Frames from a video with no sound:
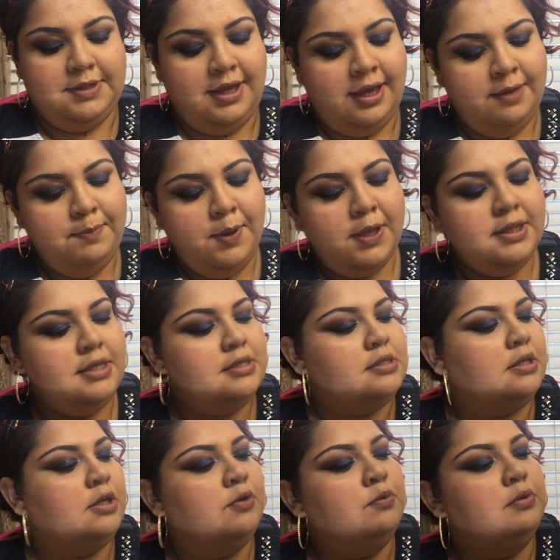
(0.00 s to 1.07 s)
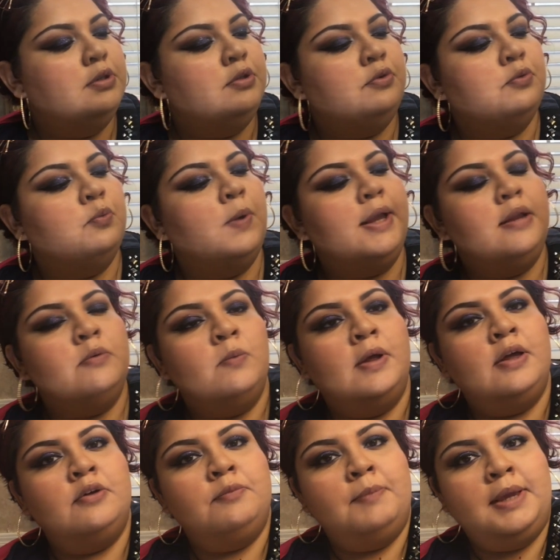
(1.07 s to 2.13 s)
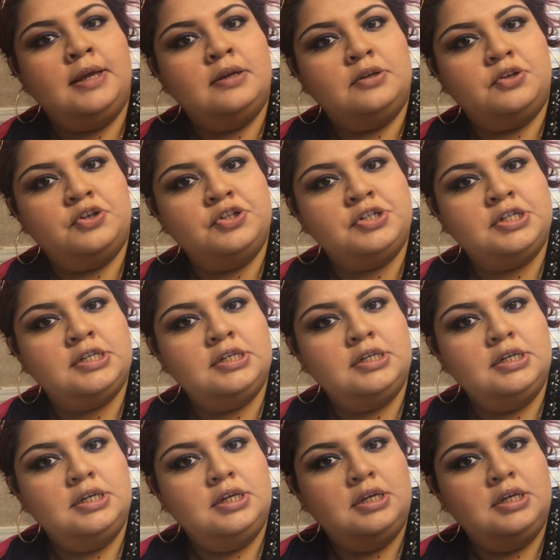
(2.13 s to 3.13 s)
I bought this cute little Wet n Wild Mega Cushion